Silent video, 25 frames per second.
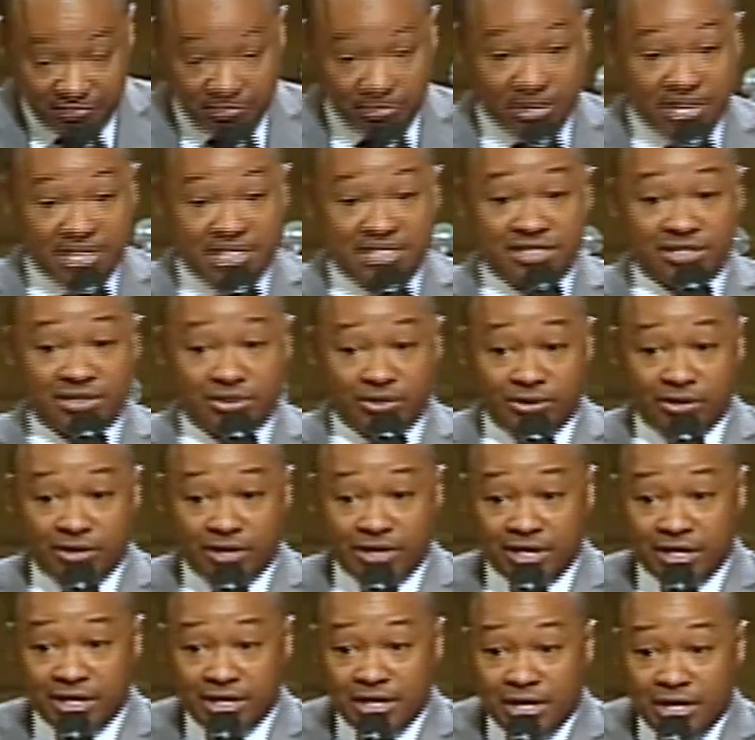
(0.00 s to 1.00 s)
praise the
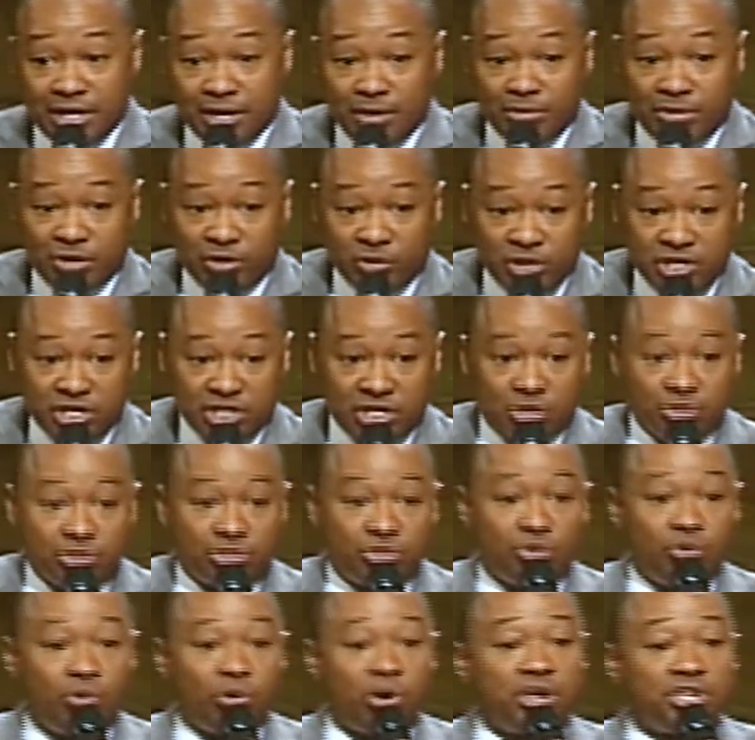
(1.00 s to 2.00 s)
Lord. But we know
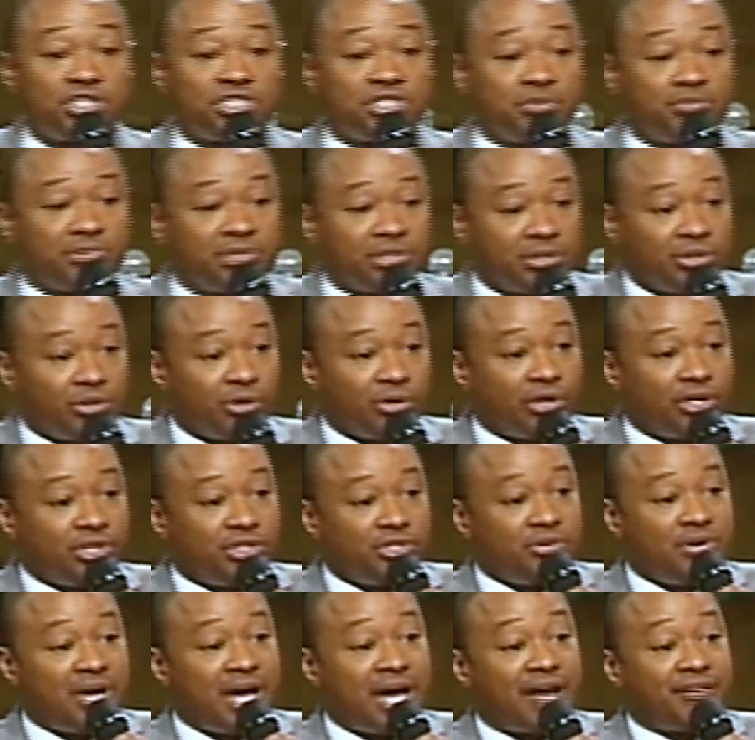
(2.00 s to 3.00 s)
to worship the Lord,
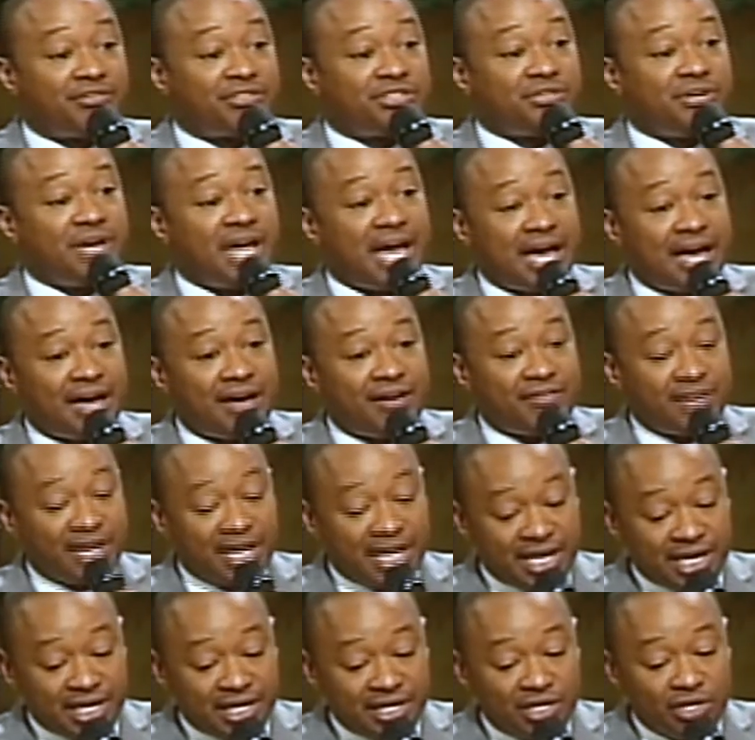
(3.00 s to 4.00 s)
you have to have
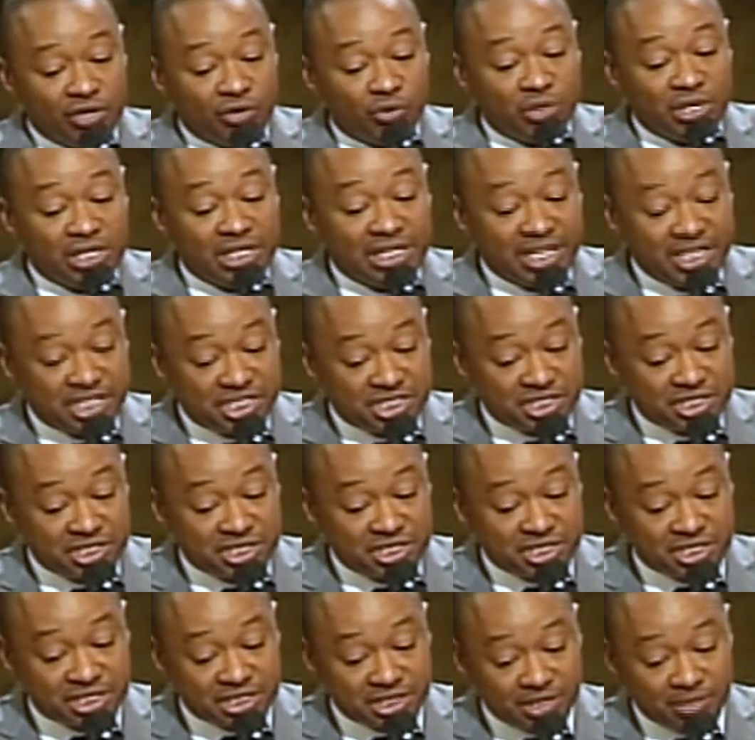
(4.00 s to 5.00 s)
a
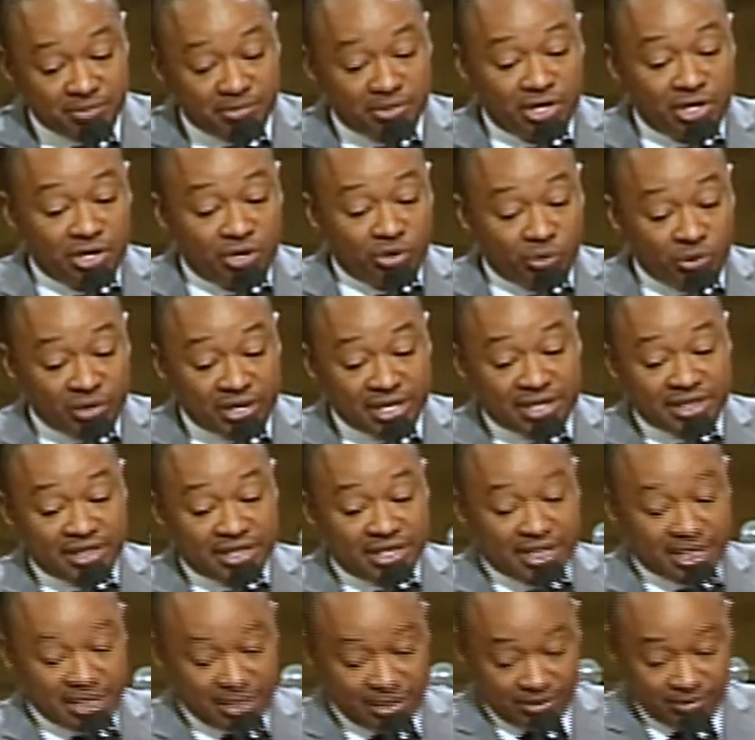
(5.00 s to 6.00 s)
relationship
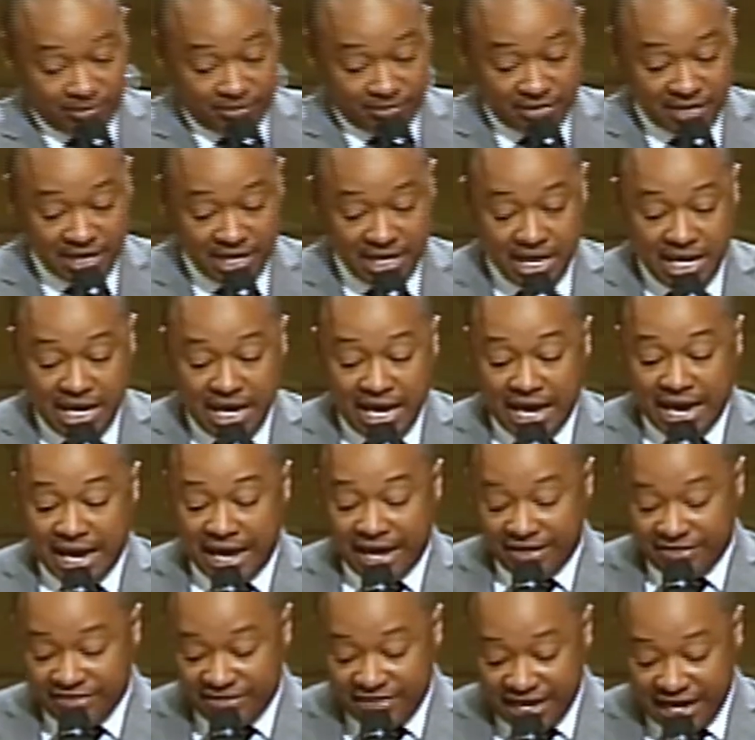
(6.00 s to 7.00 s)
with him.
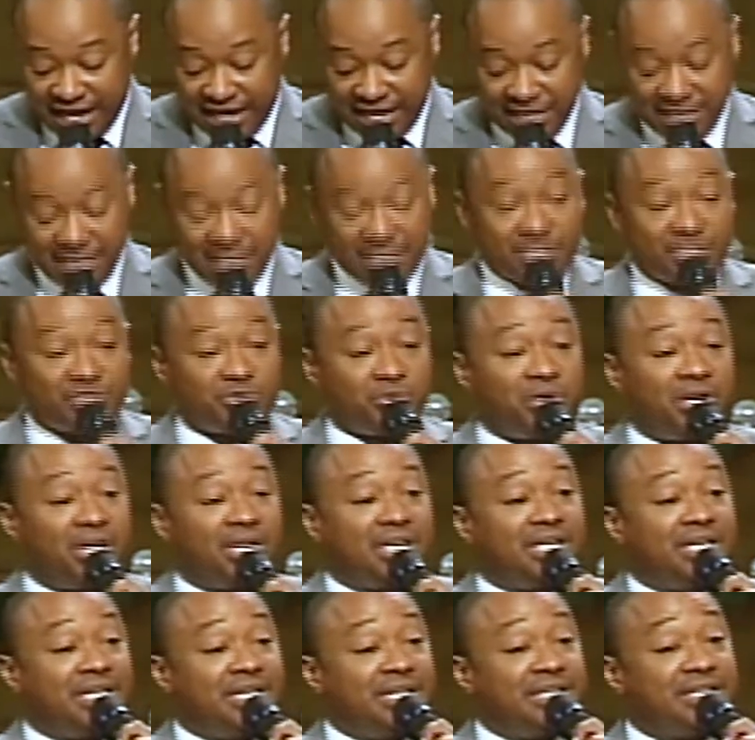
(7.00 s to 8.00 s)
And that is what
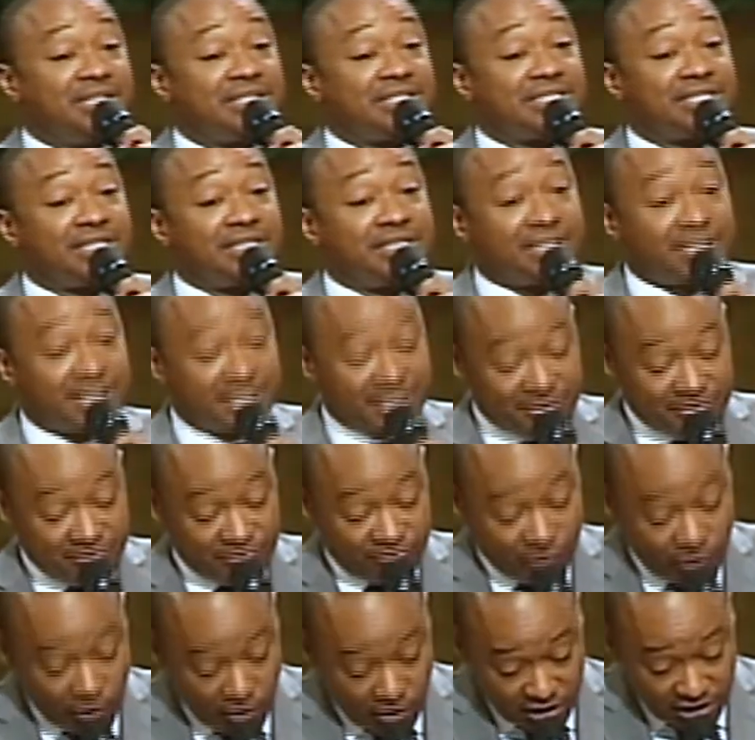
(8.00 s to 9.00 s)
he is looking
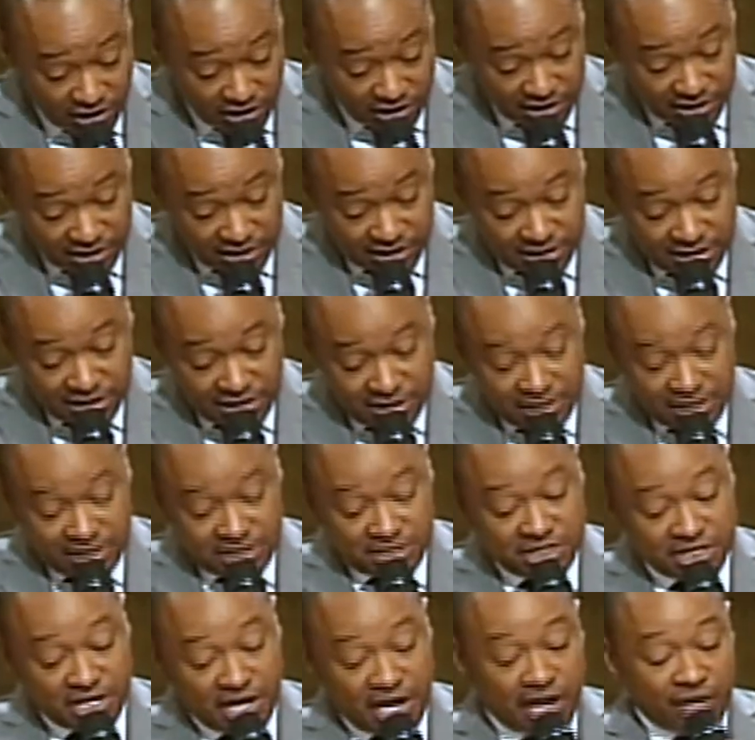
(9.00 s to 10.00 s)
for.
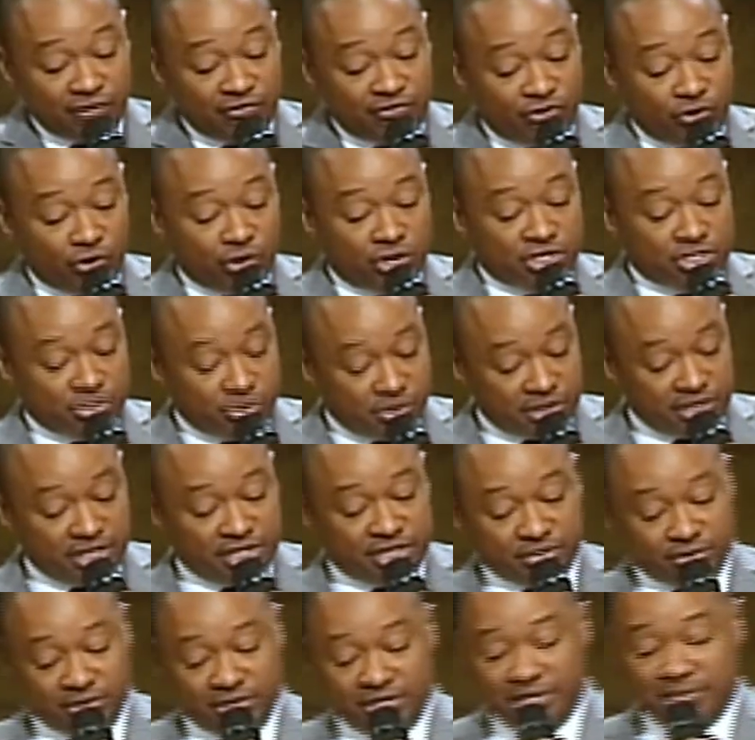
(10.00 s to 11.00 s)
John
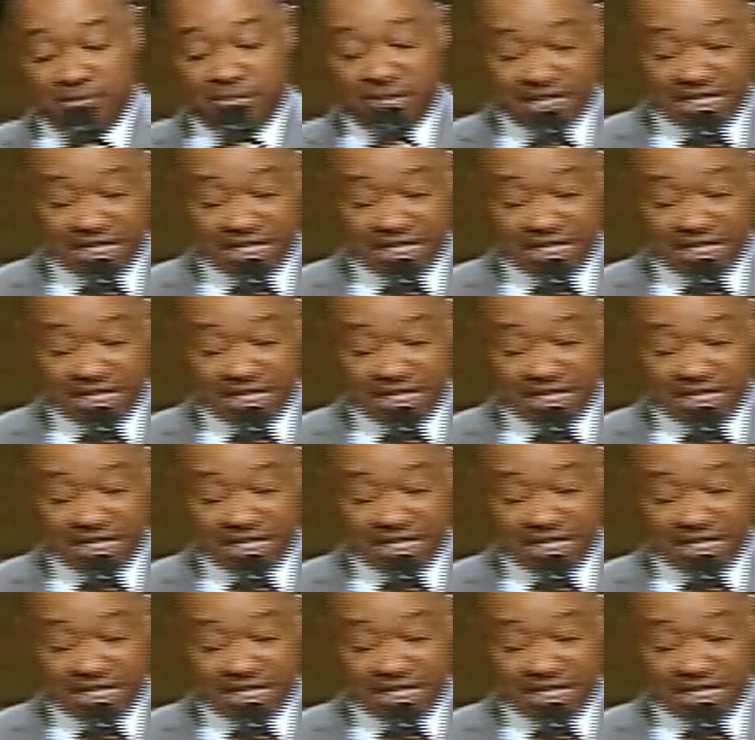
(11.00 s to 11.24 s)
4:23, but